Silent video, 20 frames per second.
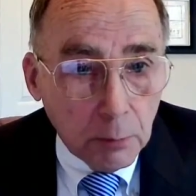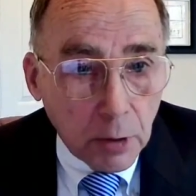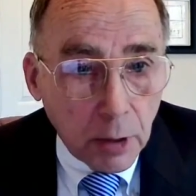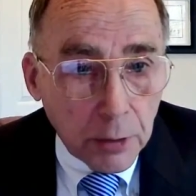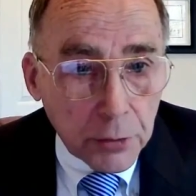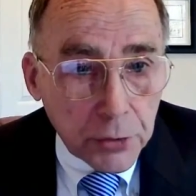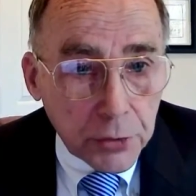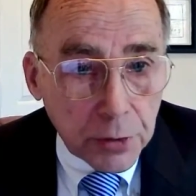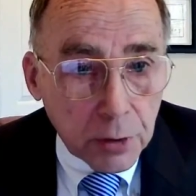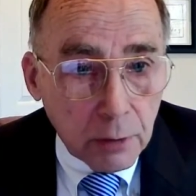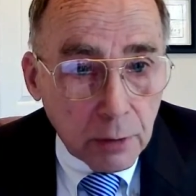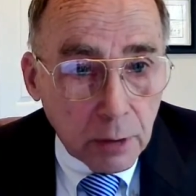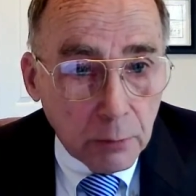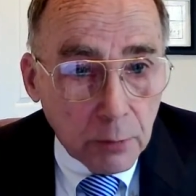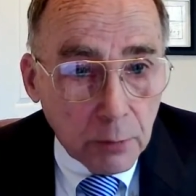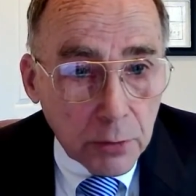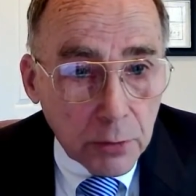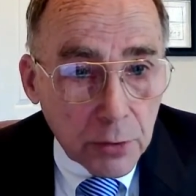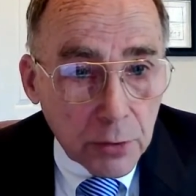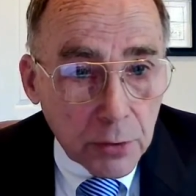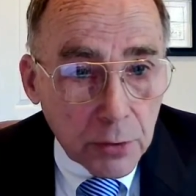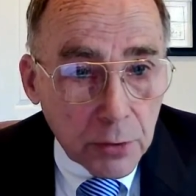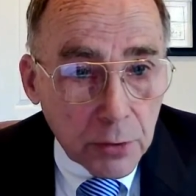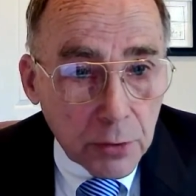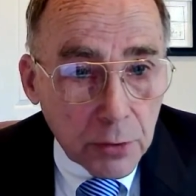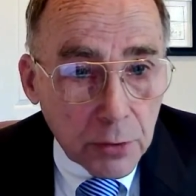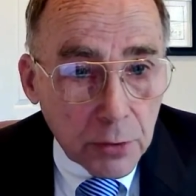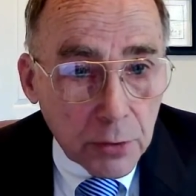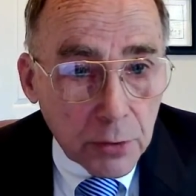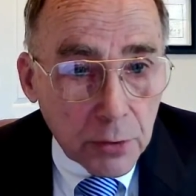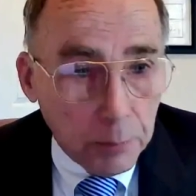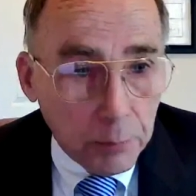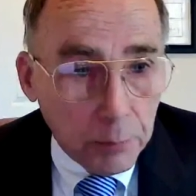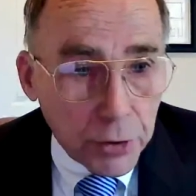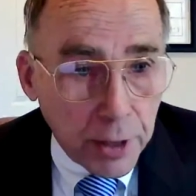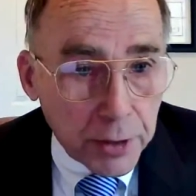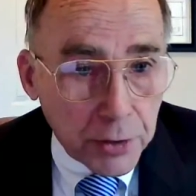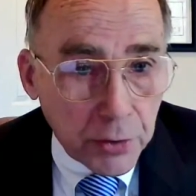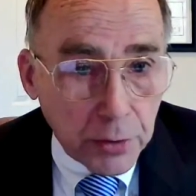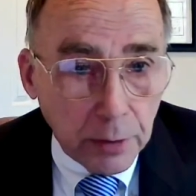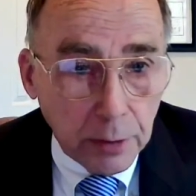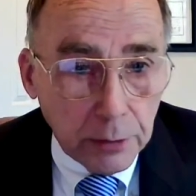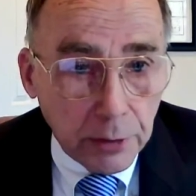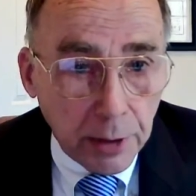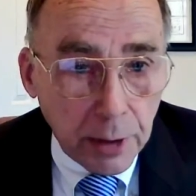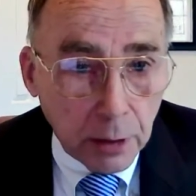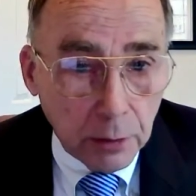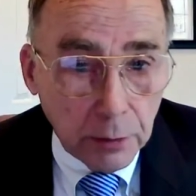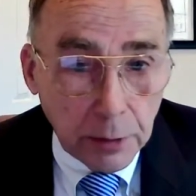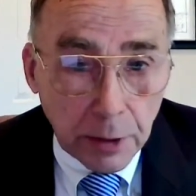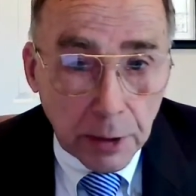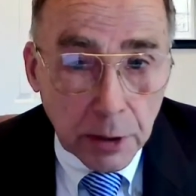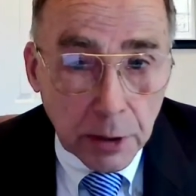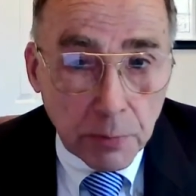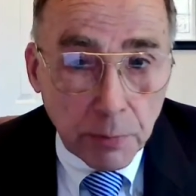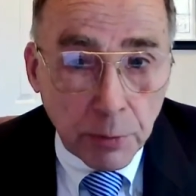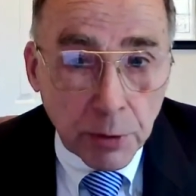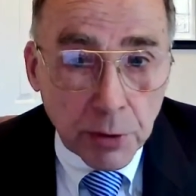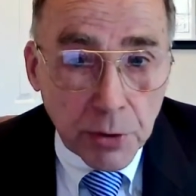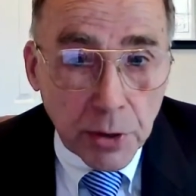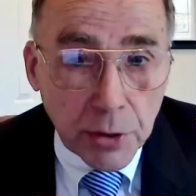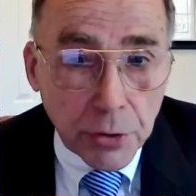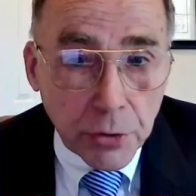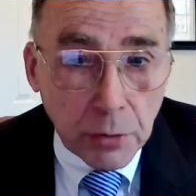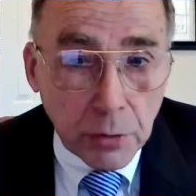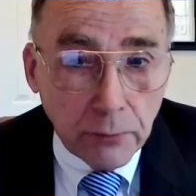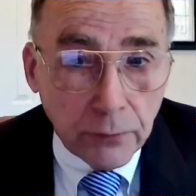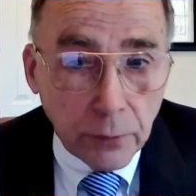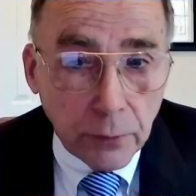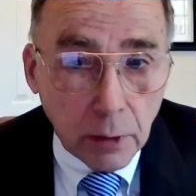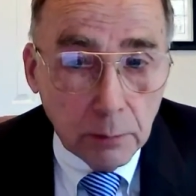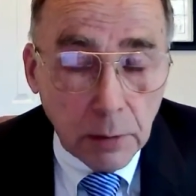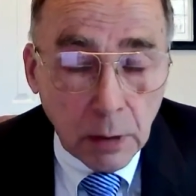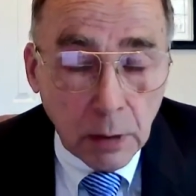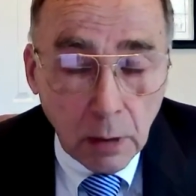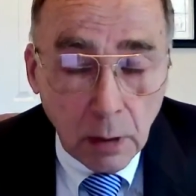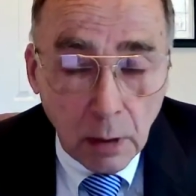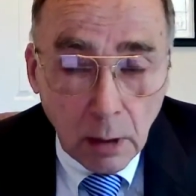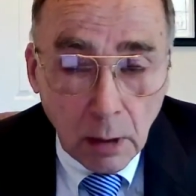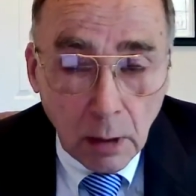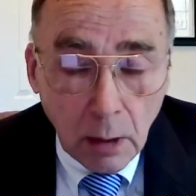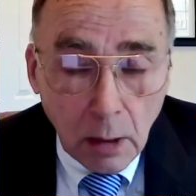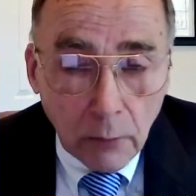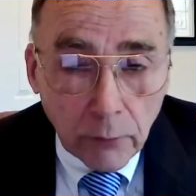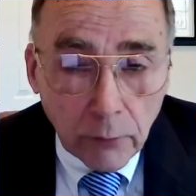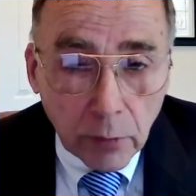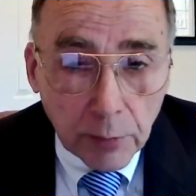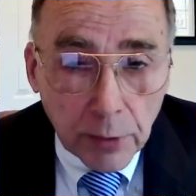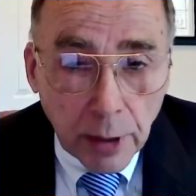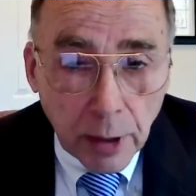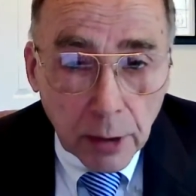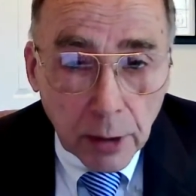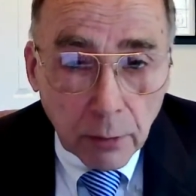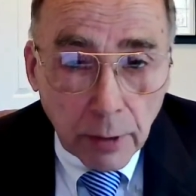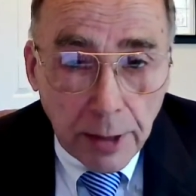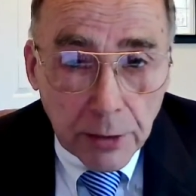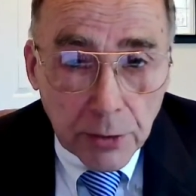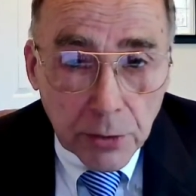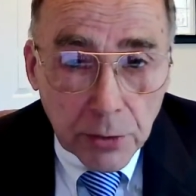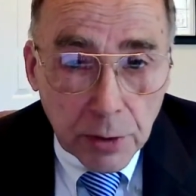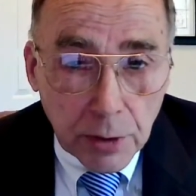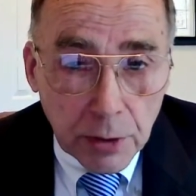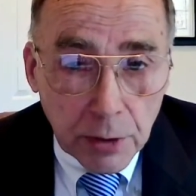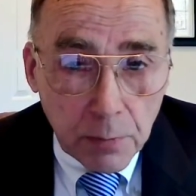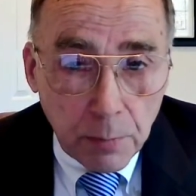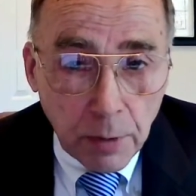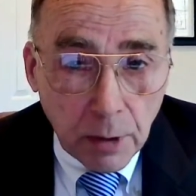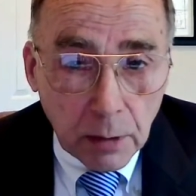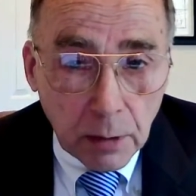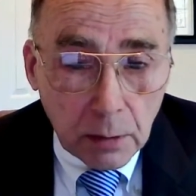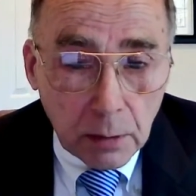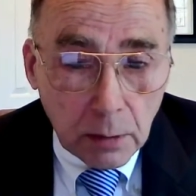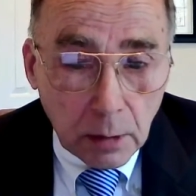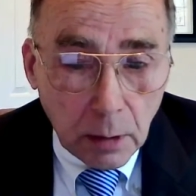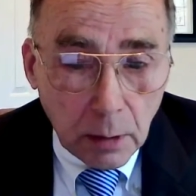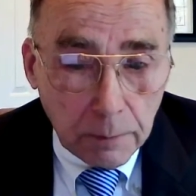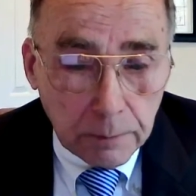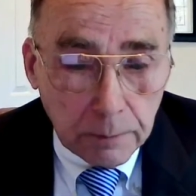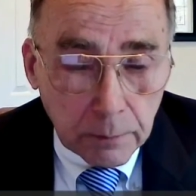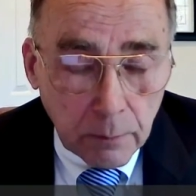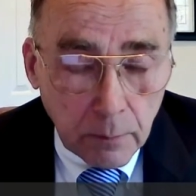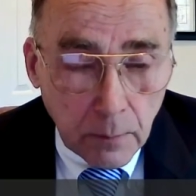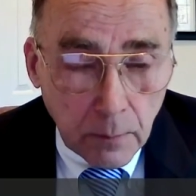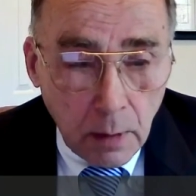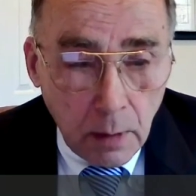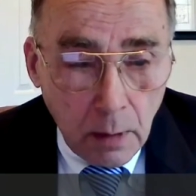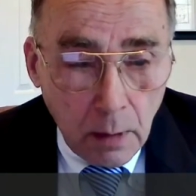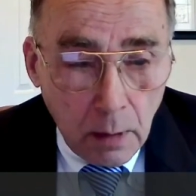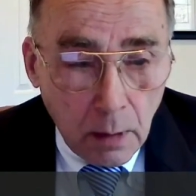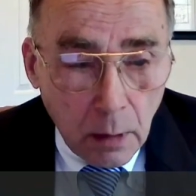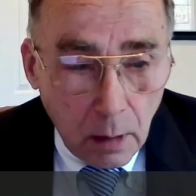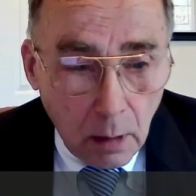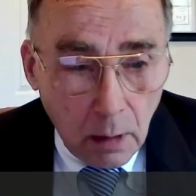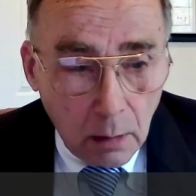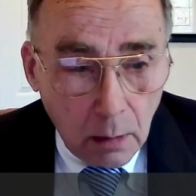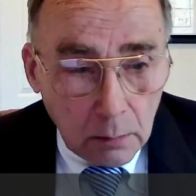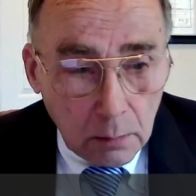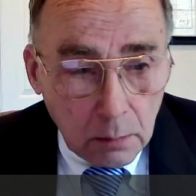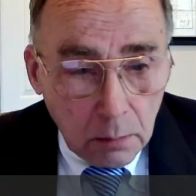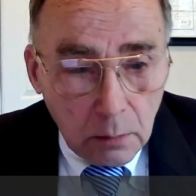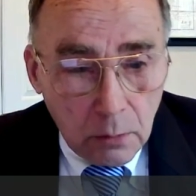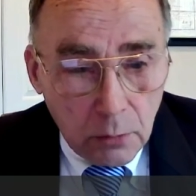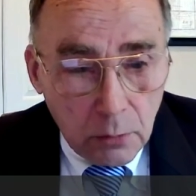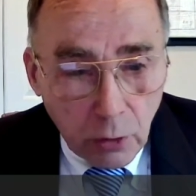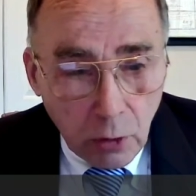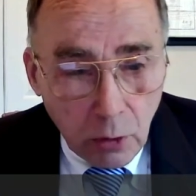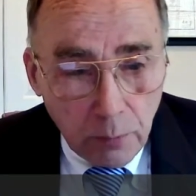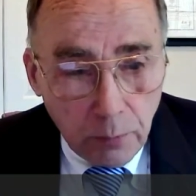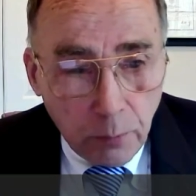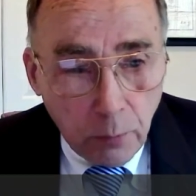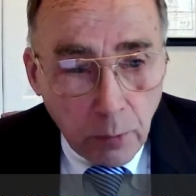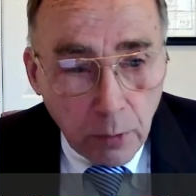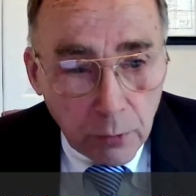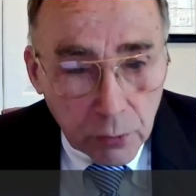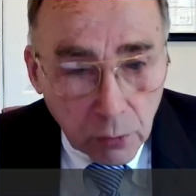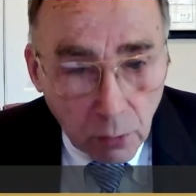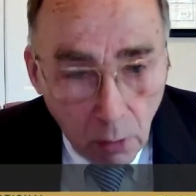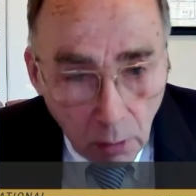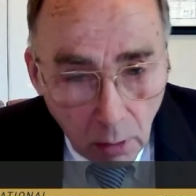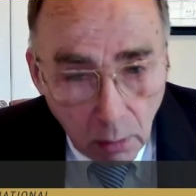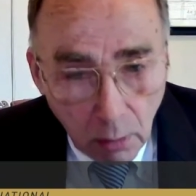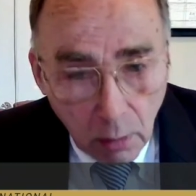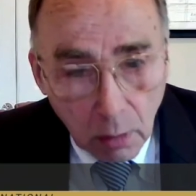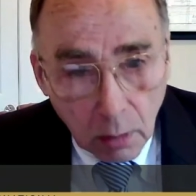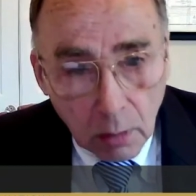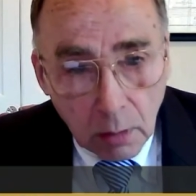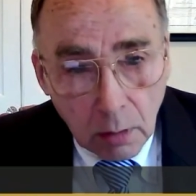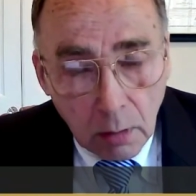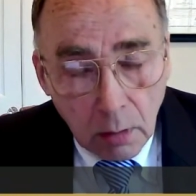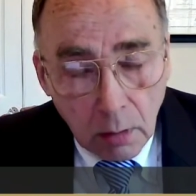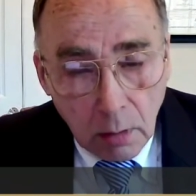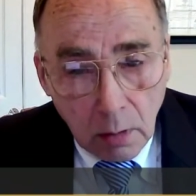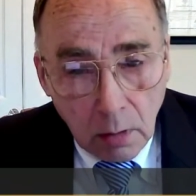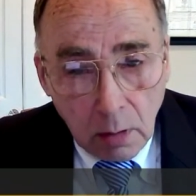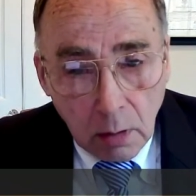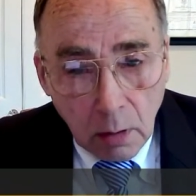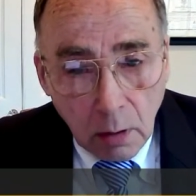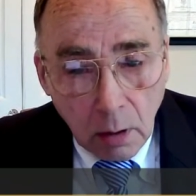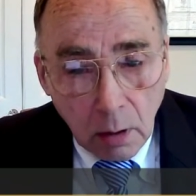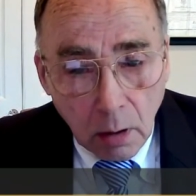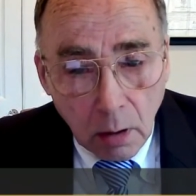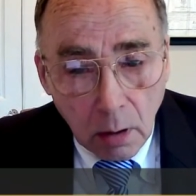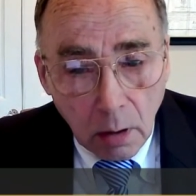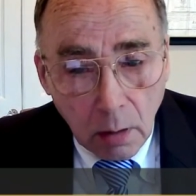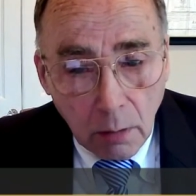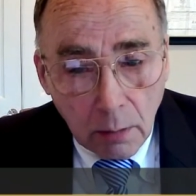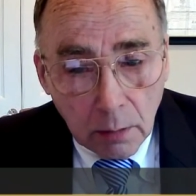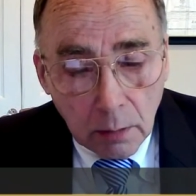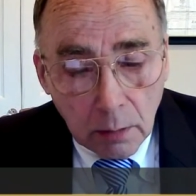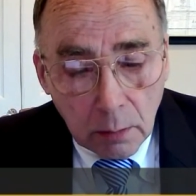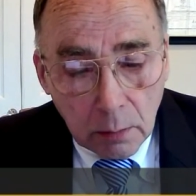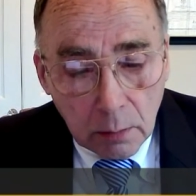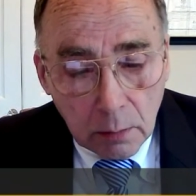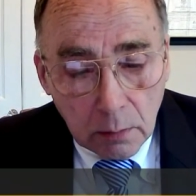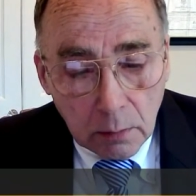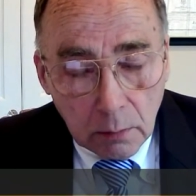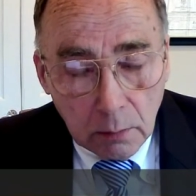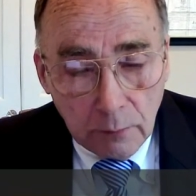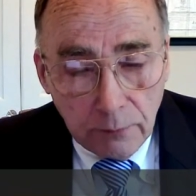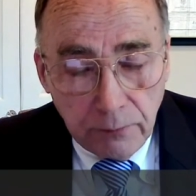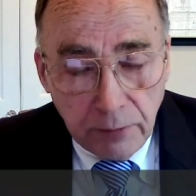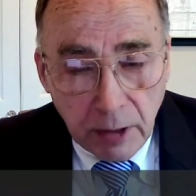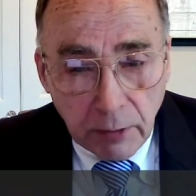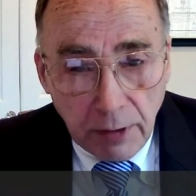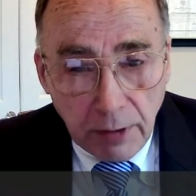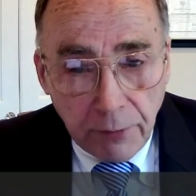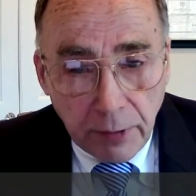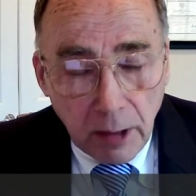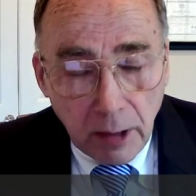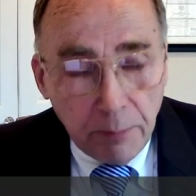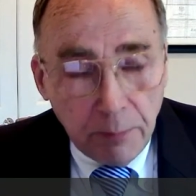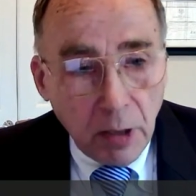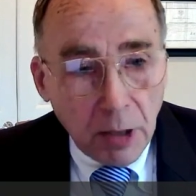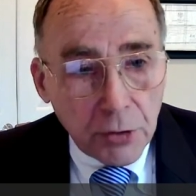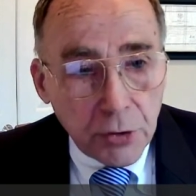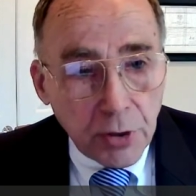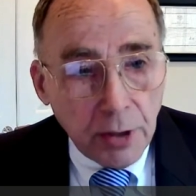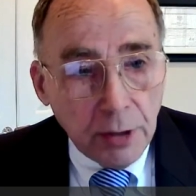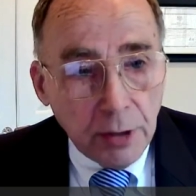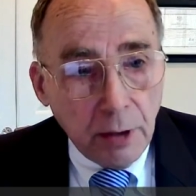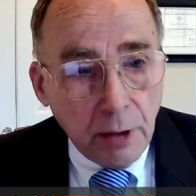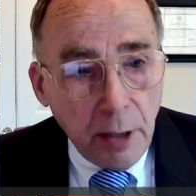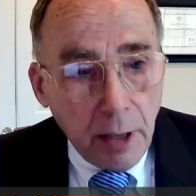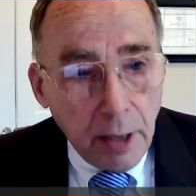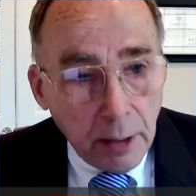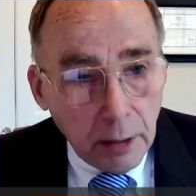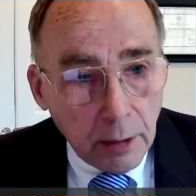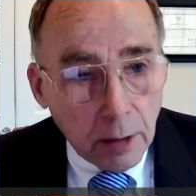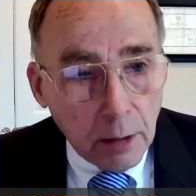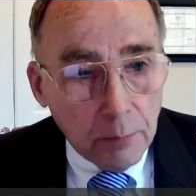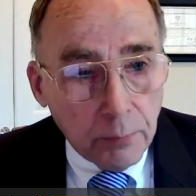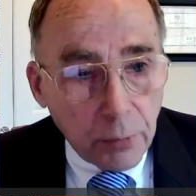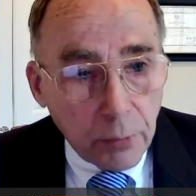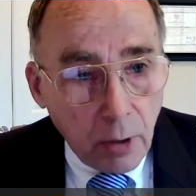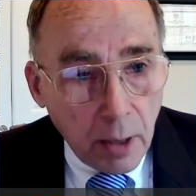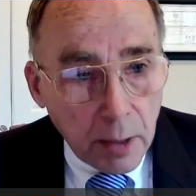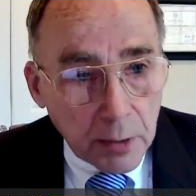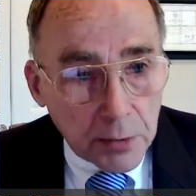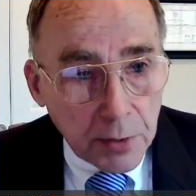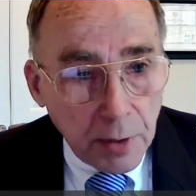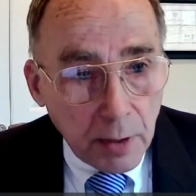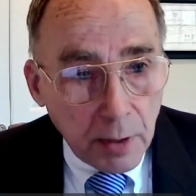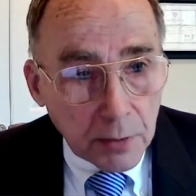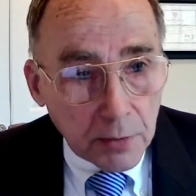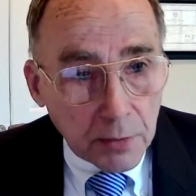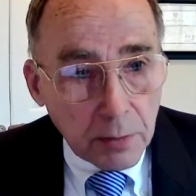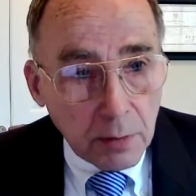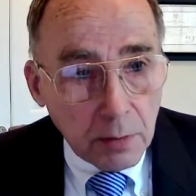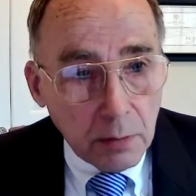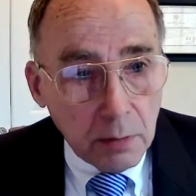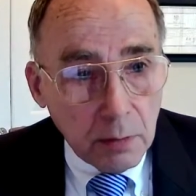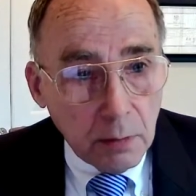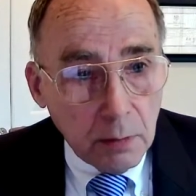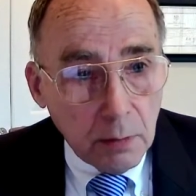I'm not sure there was any violent objection to DOD's position from the other agencies, but troop withdrawal very, very much at the end of the process.